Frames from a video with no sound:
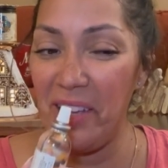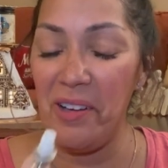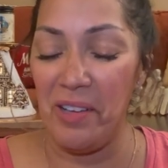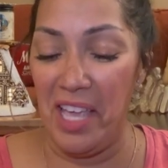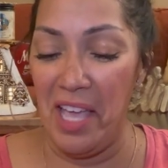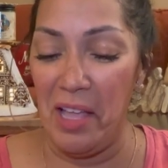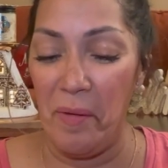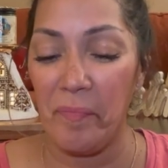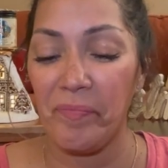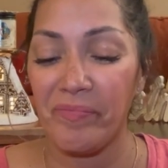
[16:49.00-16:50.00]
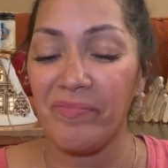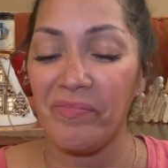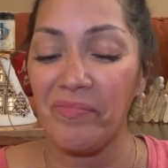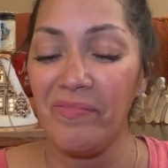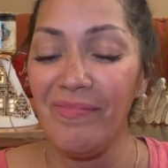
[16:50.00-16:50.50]
Okay,
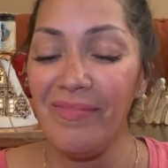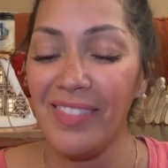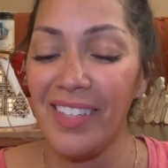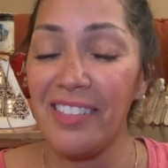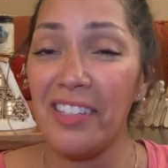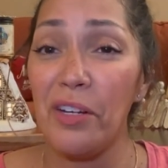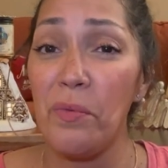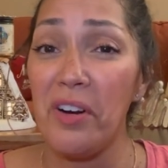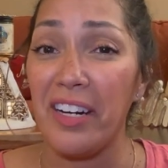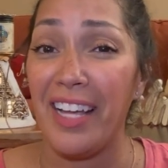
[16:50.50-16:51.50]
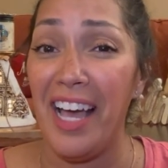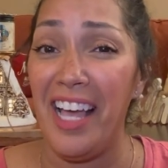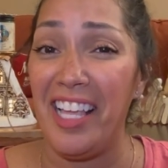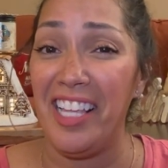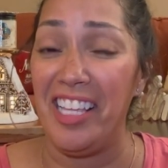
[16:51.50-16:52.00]
it's gonna work,
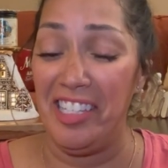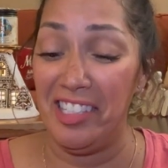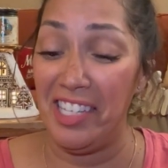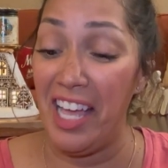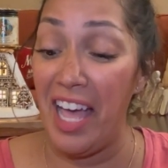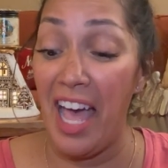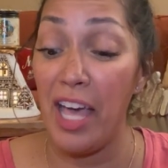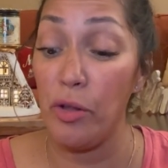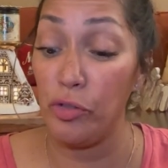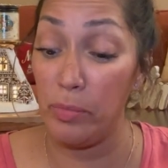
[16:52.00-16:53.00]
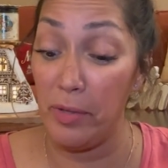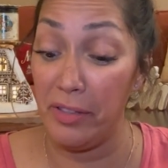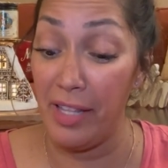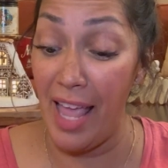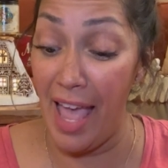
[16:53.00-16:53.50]
guys. I don't
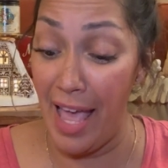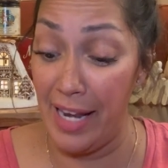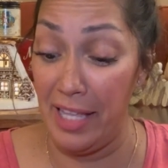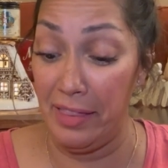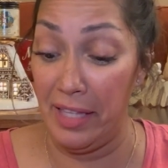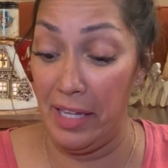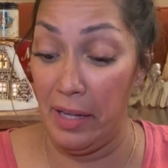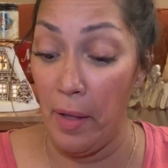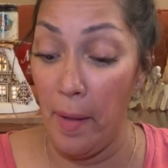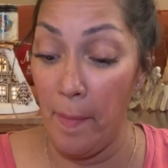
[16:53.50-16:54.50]
smoke anything.